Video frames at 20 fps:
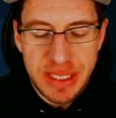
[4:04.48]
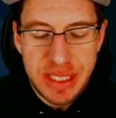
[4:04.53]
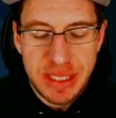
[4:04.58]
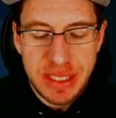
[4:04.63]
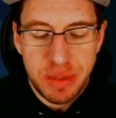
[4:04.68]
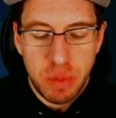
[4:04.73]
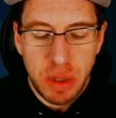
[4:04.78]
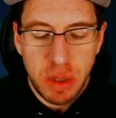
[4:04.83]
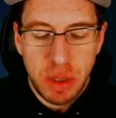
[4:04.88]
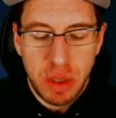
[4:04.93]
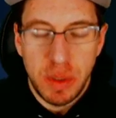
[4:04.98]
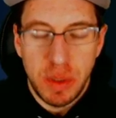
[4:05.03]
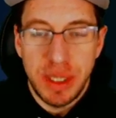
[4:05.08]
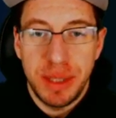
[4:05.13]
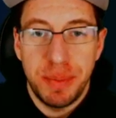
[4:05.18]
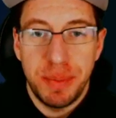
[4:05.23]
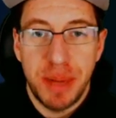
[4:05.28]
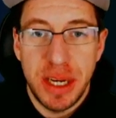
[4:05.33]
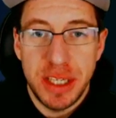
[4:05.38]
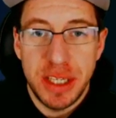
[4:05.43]
is one of
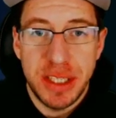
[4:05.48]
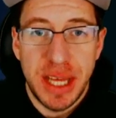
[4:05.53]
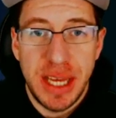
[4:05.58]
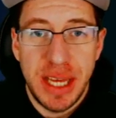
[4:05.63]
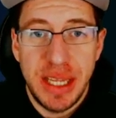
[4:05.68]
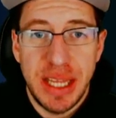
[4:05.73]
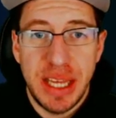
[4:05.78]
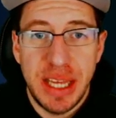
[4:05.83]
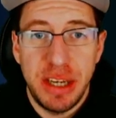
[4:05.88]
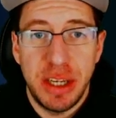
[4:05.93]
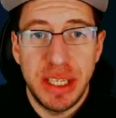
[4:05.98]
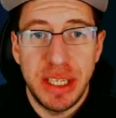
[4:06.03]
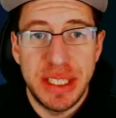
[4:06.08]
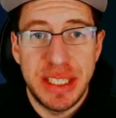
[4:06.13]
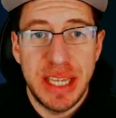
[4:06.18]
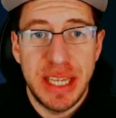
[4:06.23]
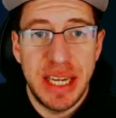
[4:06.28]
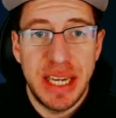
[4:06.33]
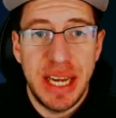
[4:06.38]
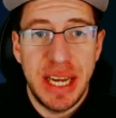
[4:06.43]
the players that you can
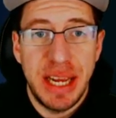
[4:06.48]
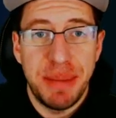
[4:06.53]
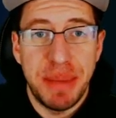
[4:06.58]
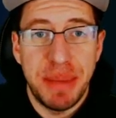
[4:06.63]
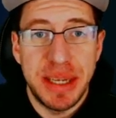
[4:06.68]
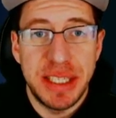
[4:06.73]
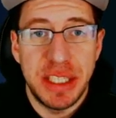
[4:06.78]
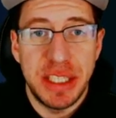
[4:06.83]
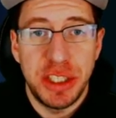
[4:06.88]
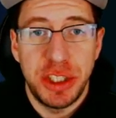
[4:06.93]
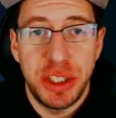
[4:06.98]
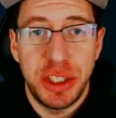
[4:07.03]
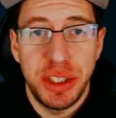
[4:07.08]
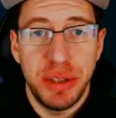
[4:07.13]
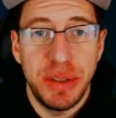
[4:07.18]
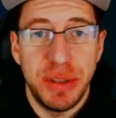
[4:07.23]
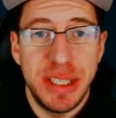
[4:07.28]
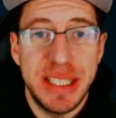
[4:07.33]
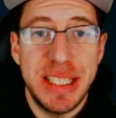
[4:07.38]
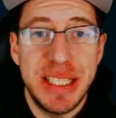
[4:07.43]
send a message to.
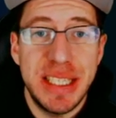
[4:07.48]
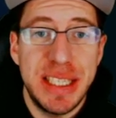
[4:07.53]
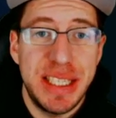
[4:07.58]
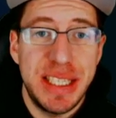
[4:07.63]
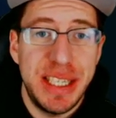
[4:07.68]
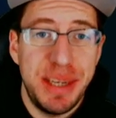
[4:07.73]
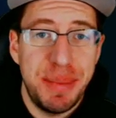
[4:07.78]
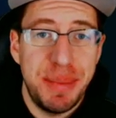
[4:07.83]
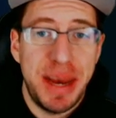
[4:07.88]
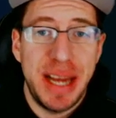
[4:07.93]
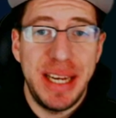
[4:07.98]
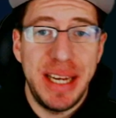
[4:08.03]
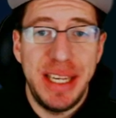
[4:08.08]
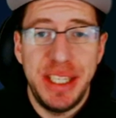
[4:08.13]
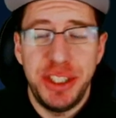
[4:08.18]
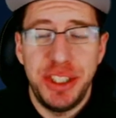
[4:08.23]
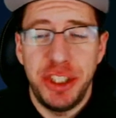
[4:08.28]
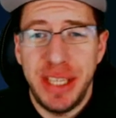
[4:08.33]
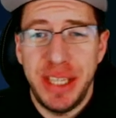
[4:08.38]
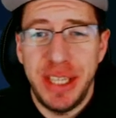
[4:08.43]
This is Taimat
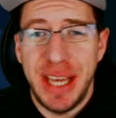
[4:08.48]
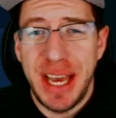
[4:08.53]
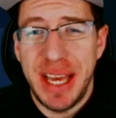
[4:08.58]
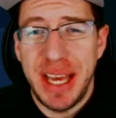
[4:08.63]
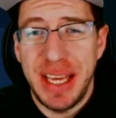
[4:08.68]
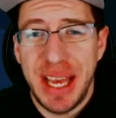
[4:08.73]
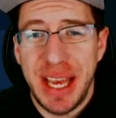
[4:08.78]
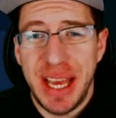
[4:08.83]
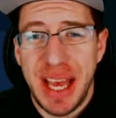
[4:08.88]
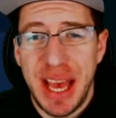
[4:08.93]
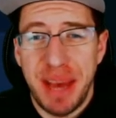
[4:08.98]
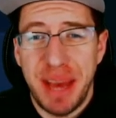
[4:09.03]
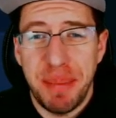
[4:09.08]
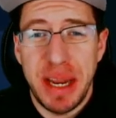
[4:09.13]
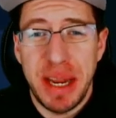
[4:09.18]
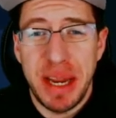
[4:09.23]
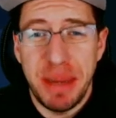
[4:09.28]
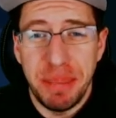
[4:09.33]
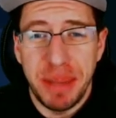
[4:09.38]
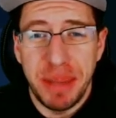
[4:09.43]
EG, aka
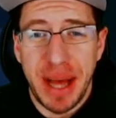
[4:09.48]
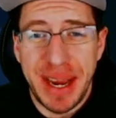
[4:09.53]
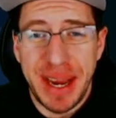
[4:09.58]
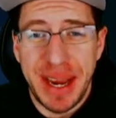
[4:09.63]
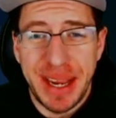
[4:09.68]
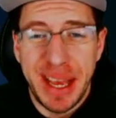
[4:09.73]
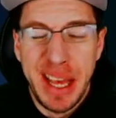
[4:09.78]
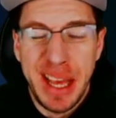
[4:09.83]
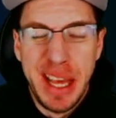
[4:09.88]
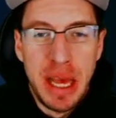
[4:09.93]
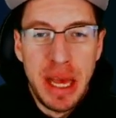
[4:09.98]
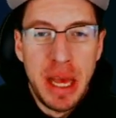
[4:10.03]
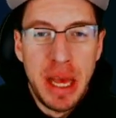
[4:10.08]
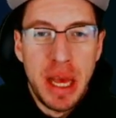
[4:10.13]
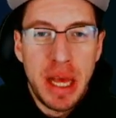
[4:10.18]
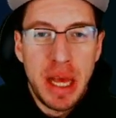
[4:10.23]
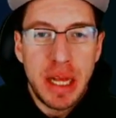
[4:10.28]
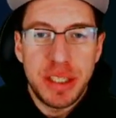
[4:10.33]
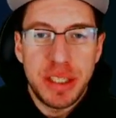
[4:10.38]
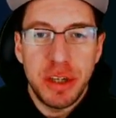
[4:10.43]
Men in Black.
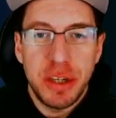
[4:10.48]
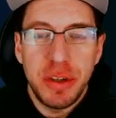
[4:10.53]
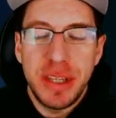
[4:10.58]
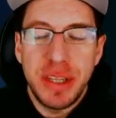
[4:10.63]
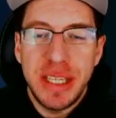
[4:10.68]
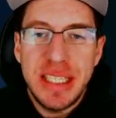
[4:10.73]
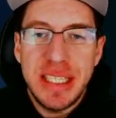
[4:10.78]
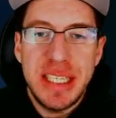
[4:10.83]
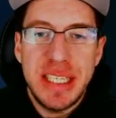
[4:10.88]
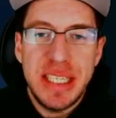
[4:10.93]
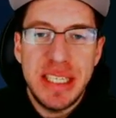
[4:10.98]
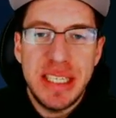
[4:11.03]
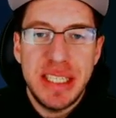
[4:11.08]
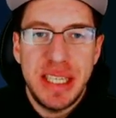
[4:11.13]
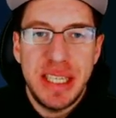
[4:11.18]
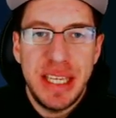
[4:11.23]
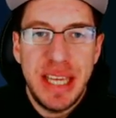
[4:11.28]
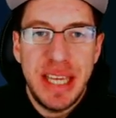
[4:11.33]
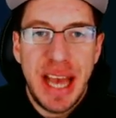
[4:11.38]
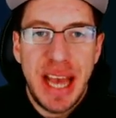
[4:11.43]
So this is
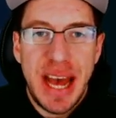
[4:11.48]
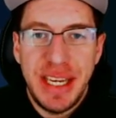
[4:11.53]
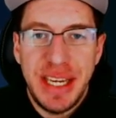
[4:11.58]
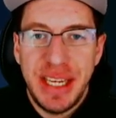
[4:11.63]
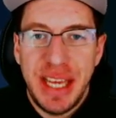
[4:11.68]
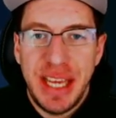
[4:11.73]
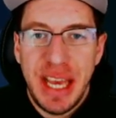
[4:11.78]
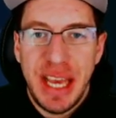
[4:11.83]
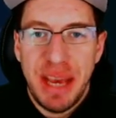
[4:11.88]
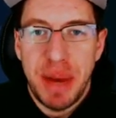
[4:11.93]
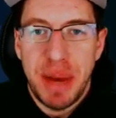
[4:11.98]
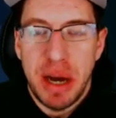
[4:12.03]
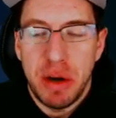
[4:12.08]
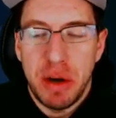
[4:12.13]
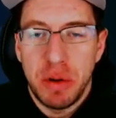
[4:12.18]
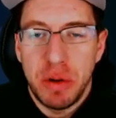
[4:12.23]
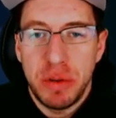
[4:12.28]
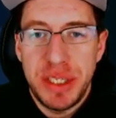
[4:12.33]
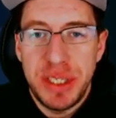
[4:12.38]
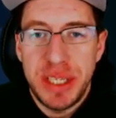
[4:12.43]
the end game
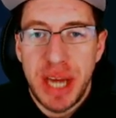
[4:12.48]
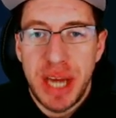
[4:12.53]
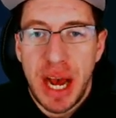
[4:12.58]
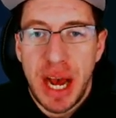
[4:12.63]
house.